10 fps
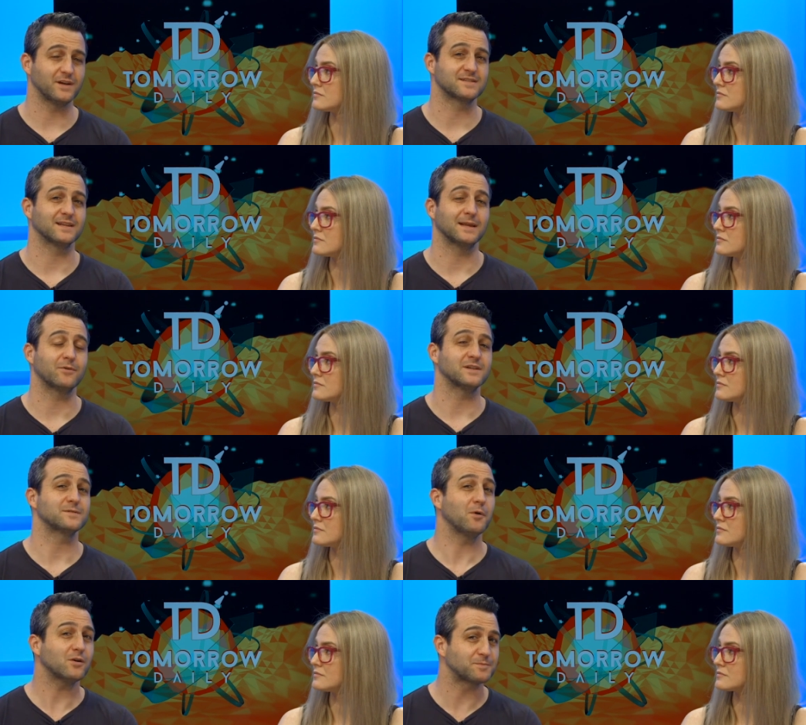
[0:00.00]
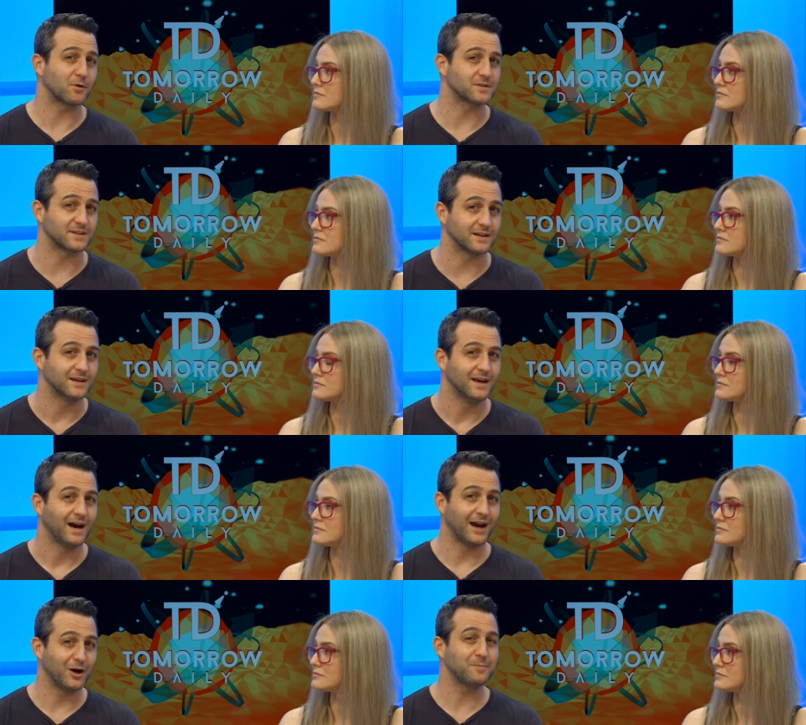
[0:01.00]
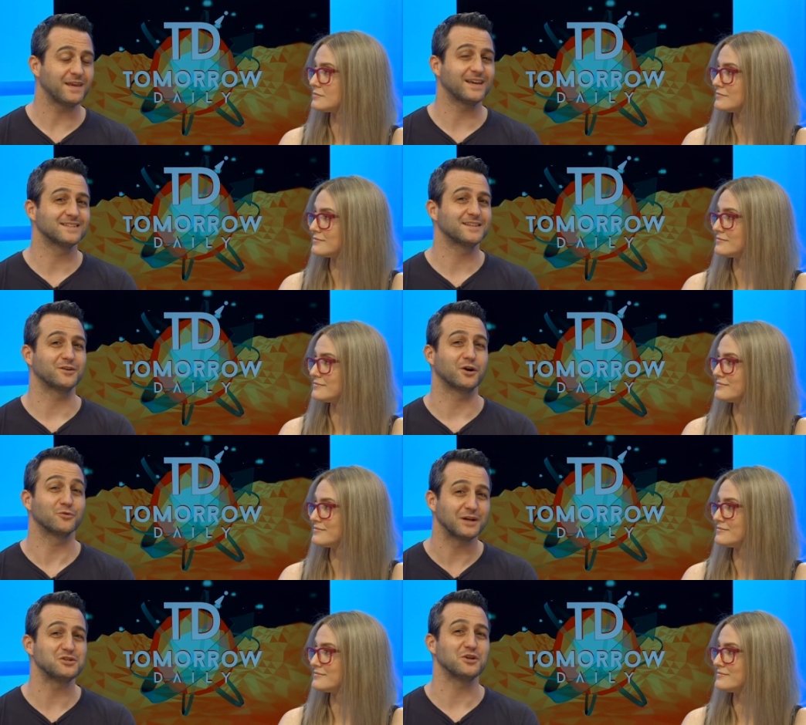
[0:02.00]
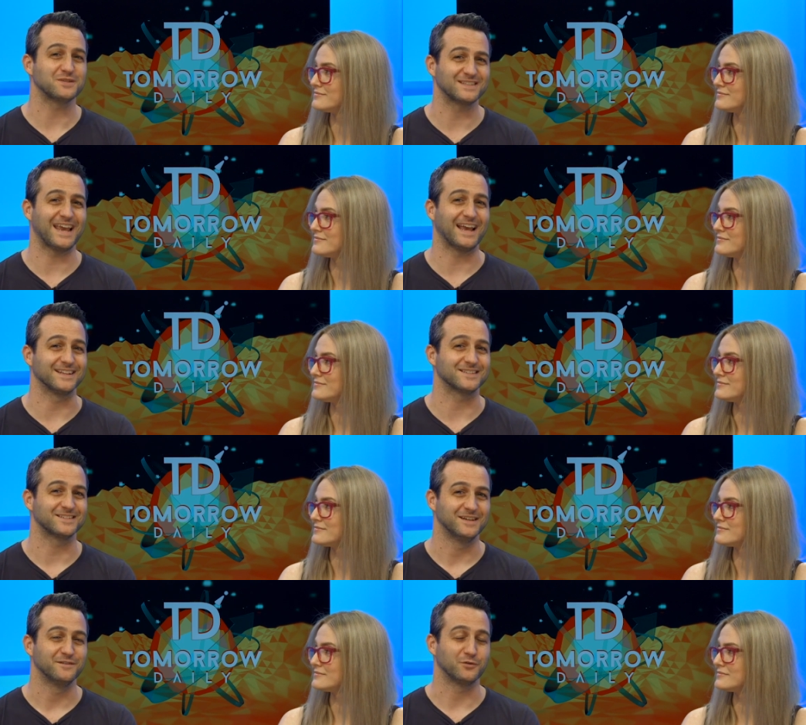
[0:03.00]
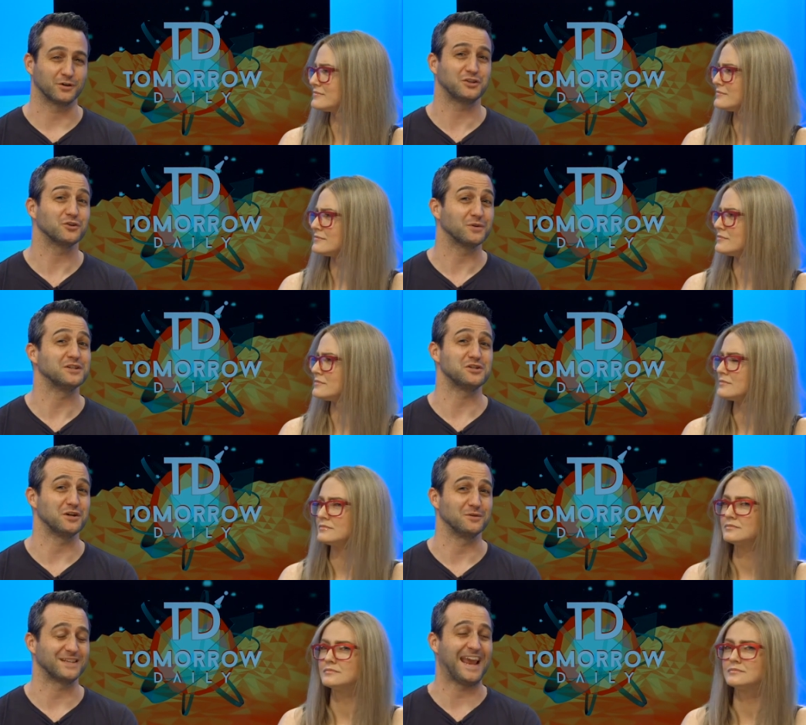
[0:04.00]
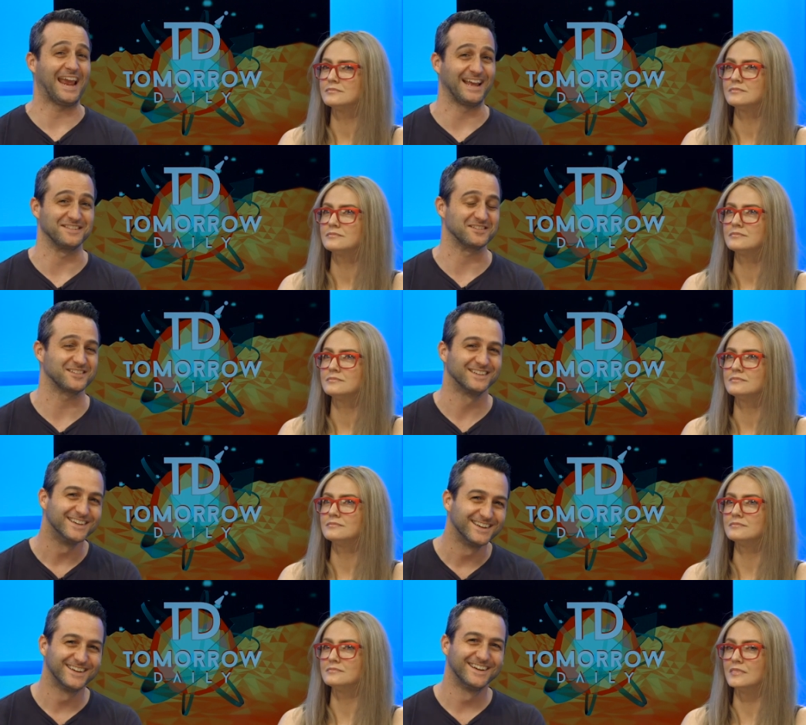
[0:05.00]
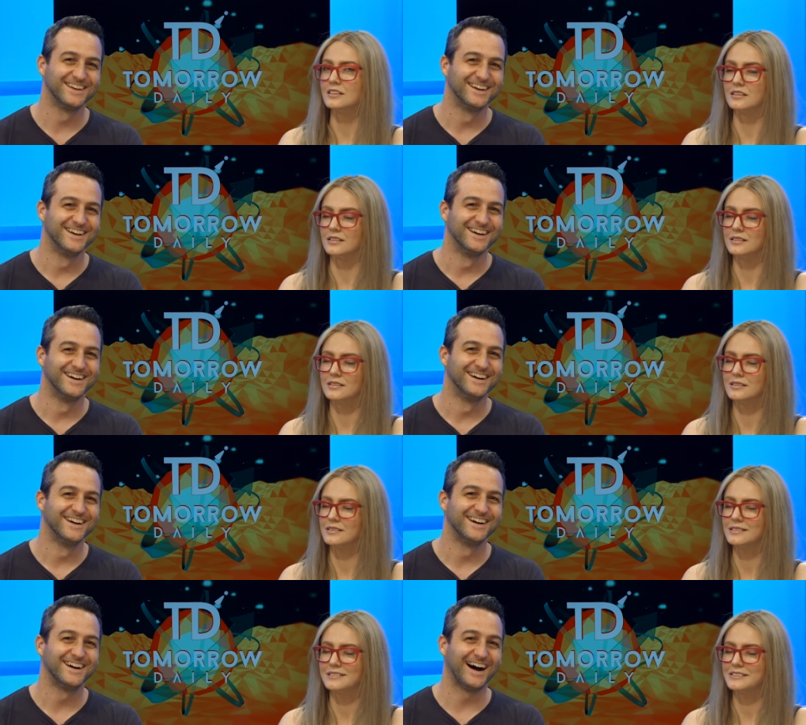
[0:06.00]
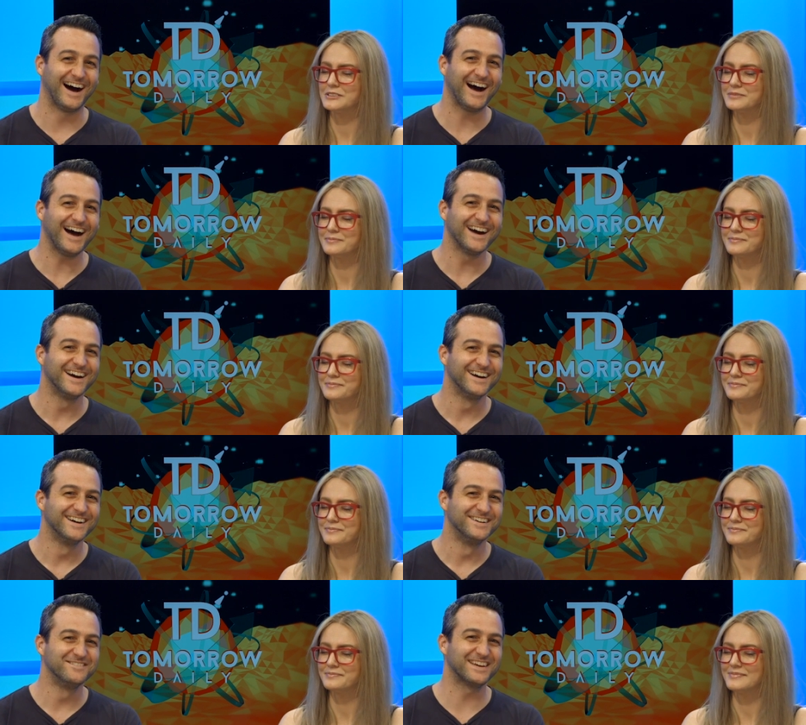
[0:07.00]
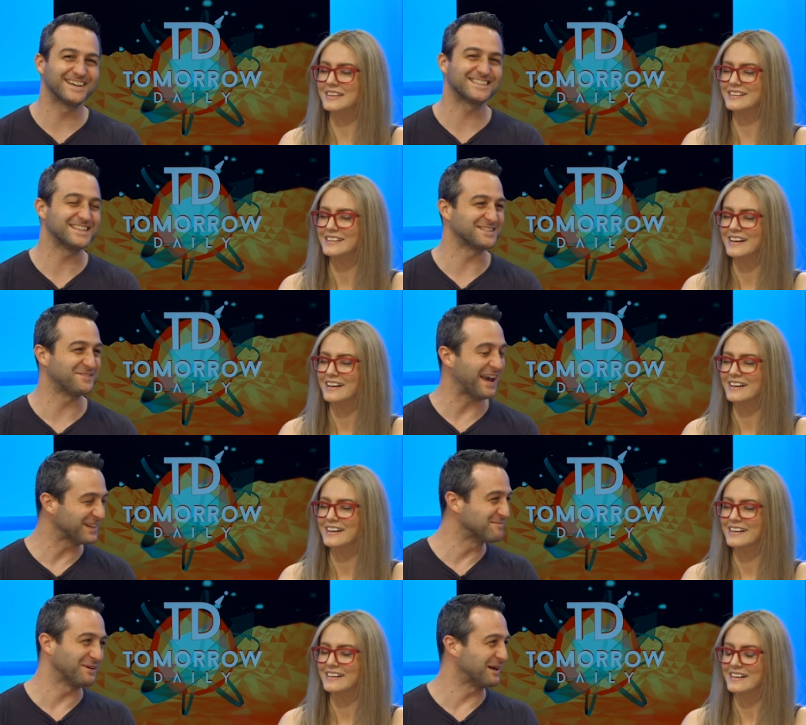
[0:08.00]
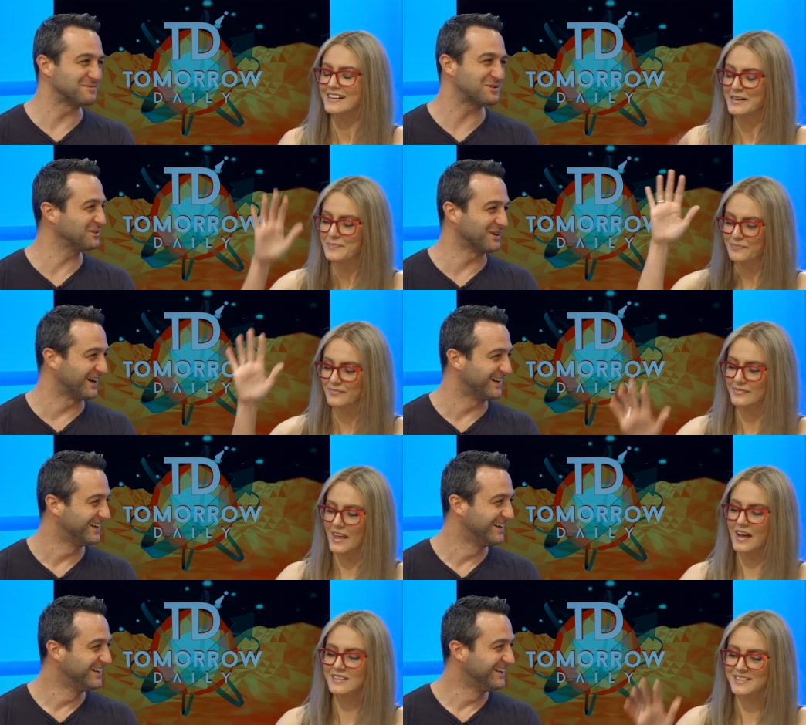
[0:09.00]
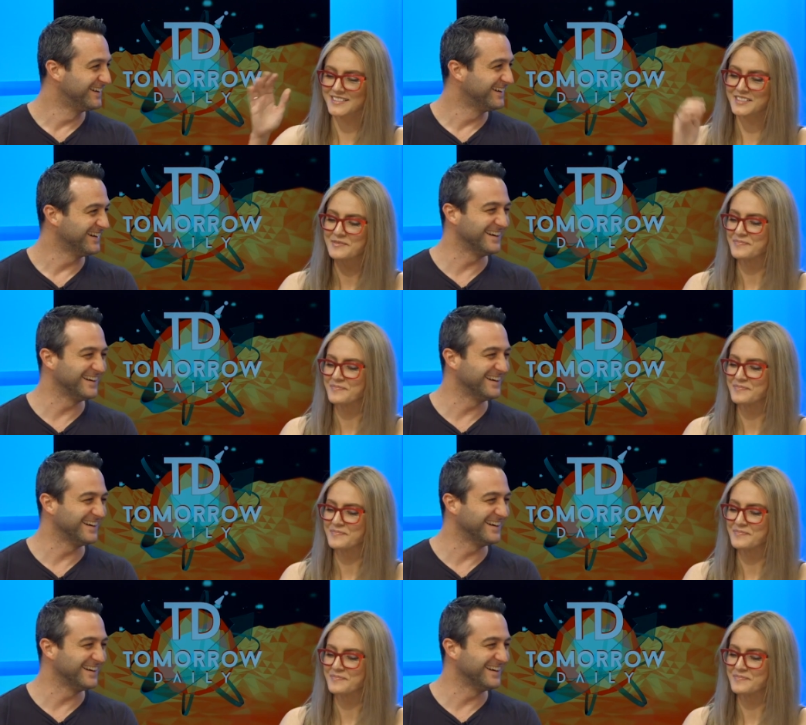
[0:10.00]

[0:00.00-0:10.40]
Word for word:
Speaker 1: celebrity spokesperson, I hope they consider Horatio Sands for Curatio's hands.
Speaker 2: Ugh.
Speaker 1: Huh? Because he's available, I'm sure.
Speaker 2: Next.